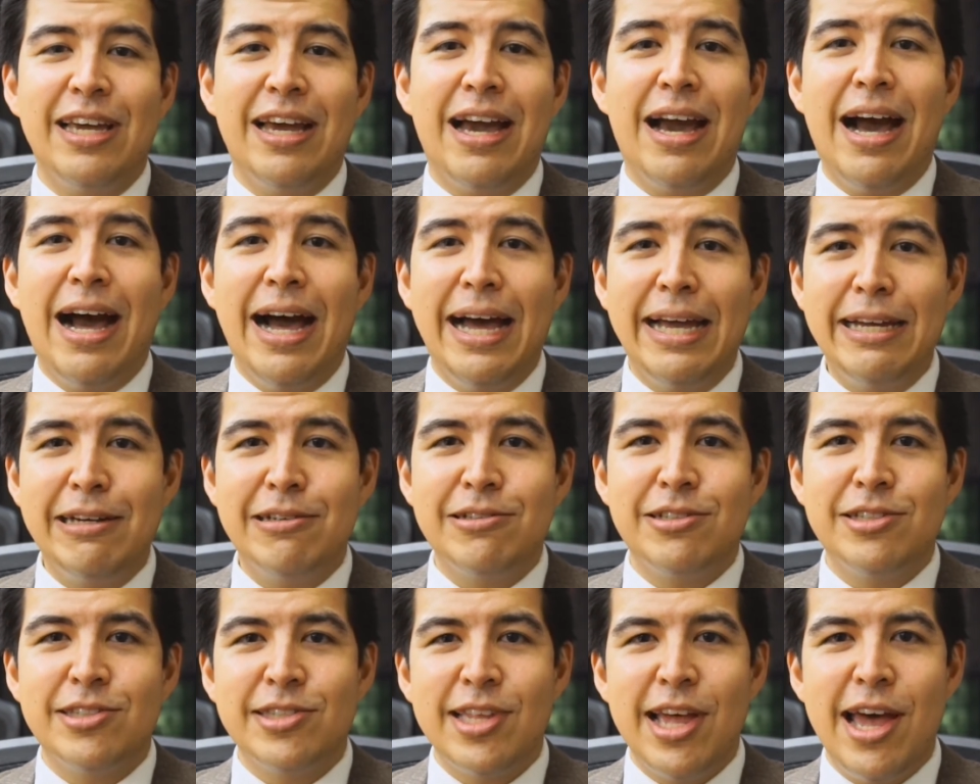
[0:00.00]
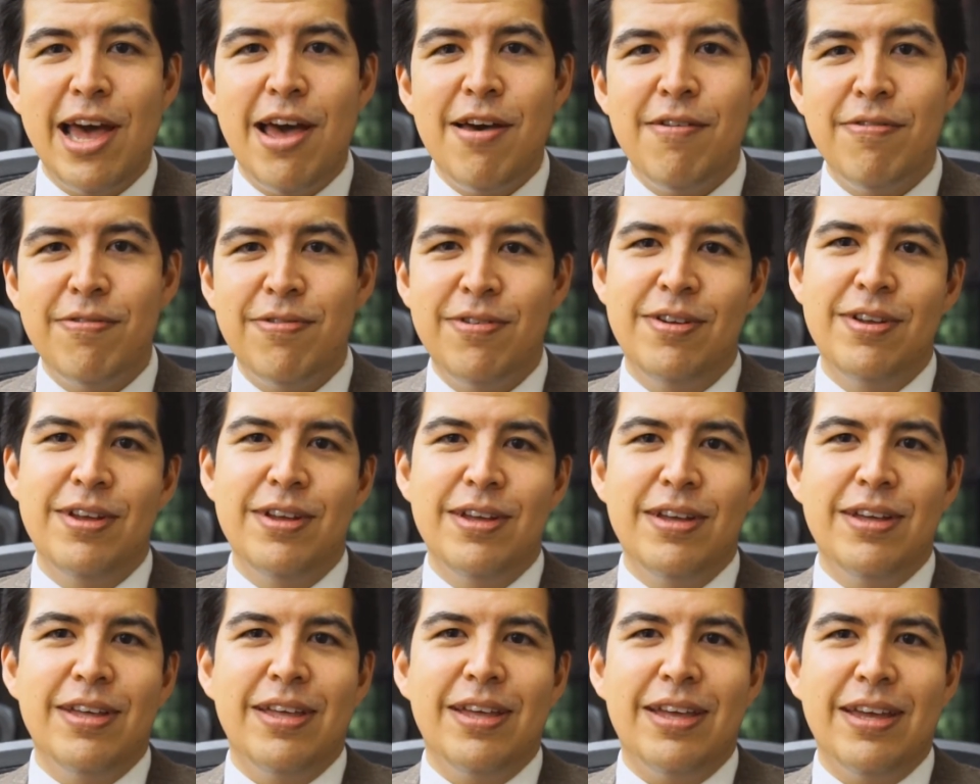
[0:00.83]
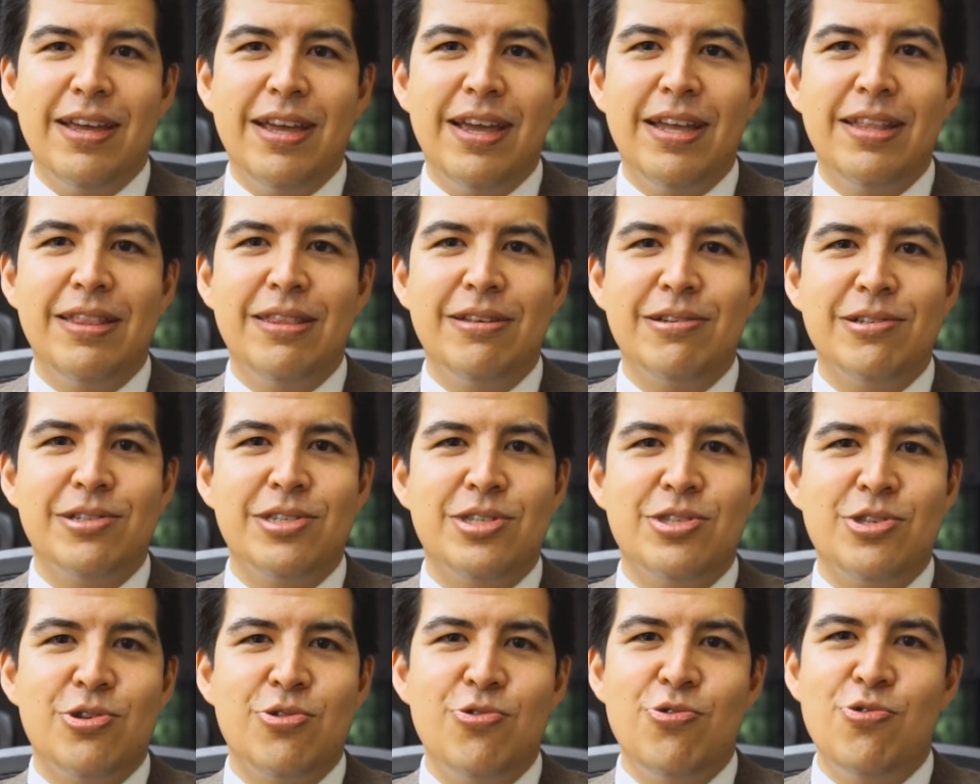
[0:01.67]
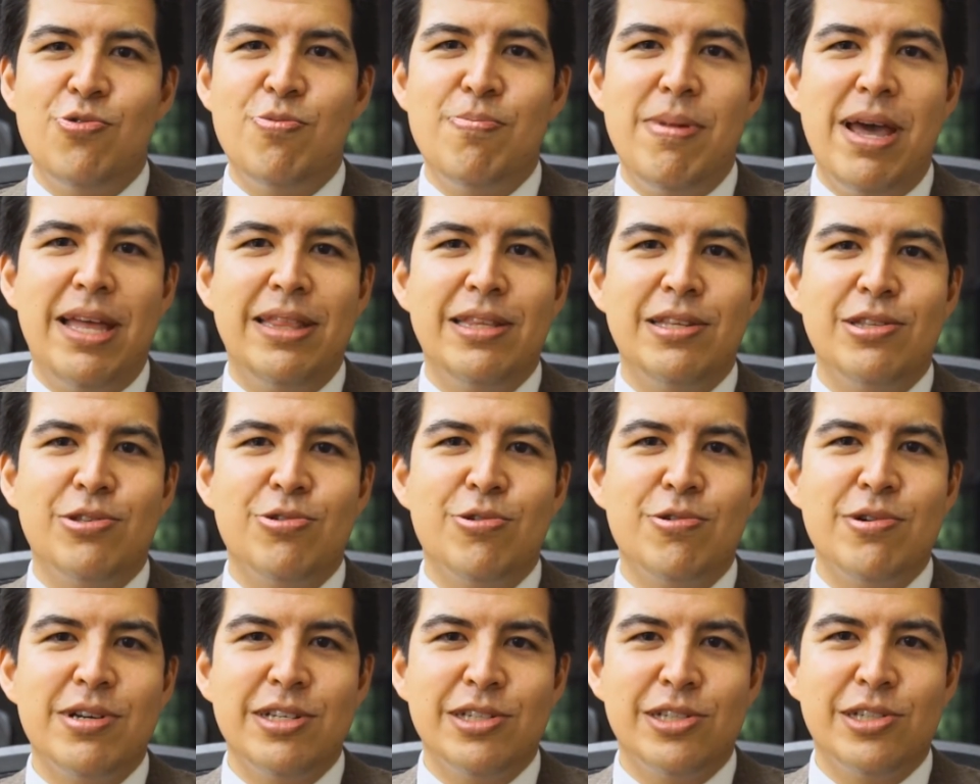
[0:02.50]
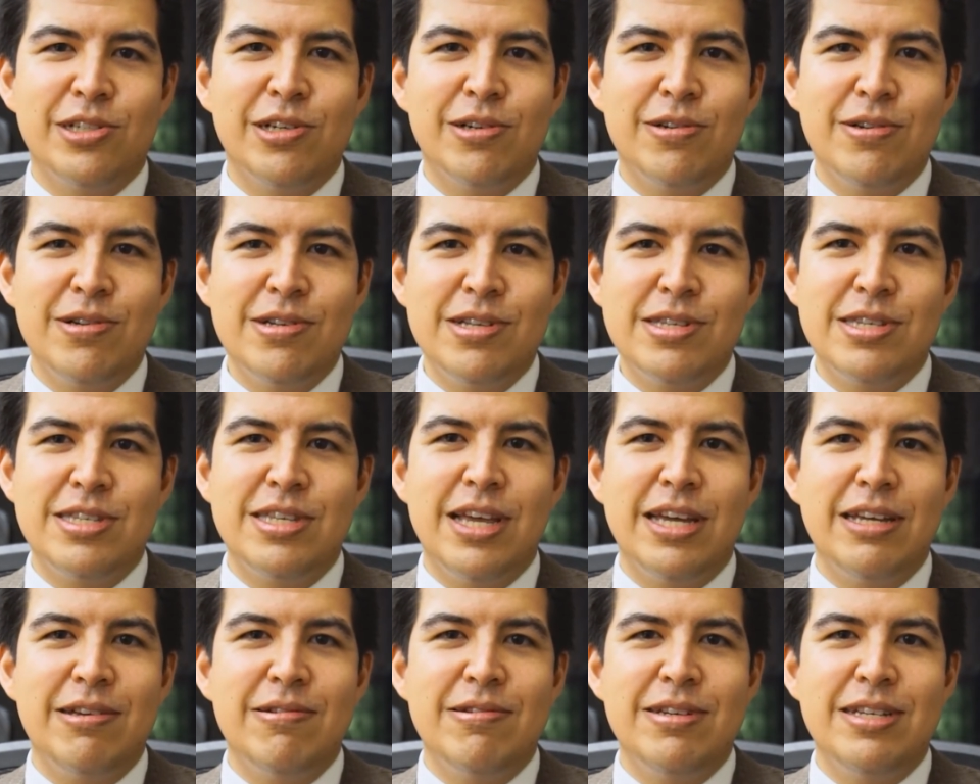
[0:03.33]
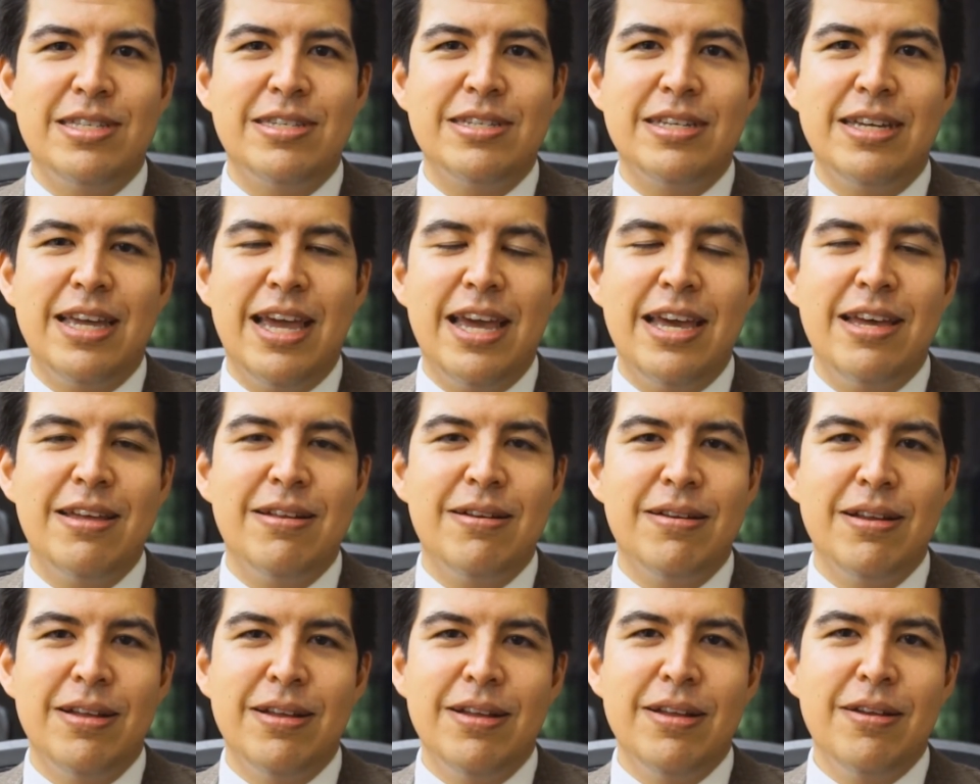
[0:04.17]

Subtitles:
hire staff, again, there's two mandatory insurance that you need to get.